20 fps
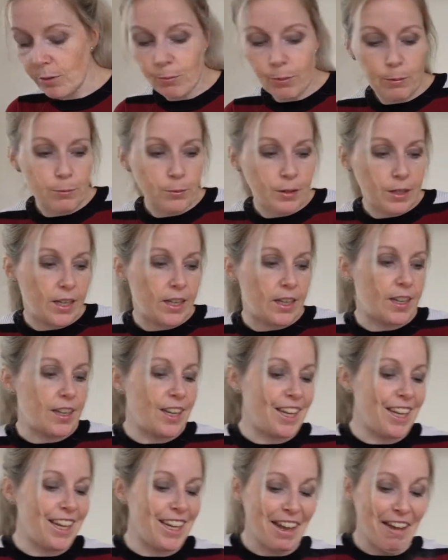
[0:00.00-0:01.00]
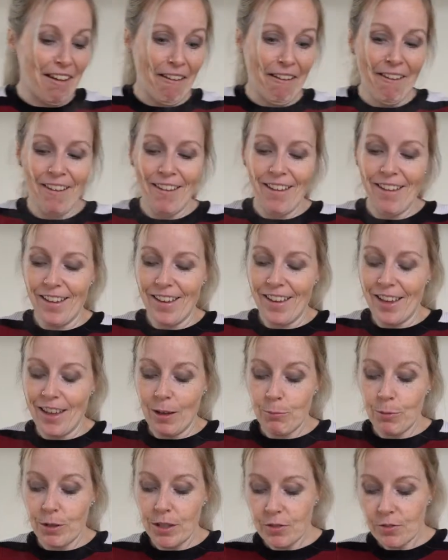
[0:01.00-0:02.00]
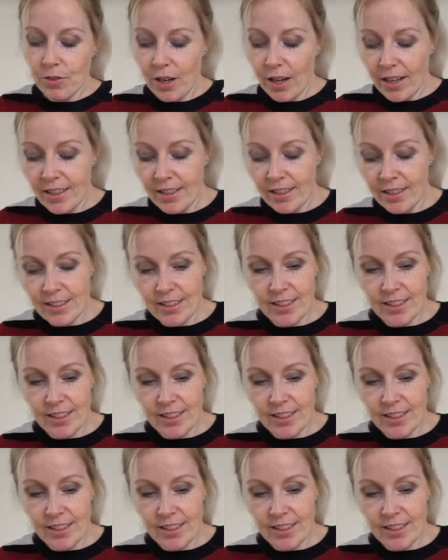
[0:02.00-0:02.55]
pumpkin, but it's fine.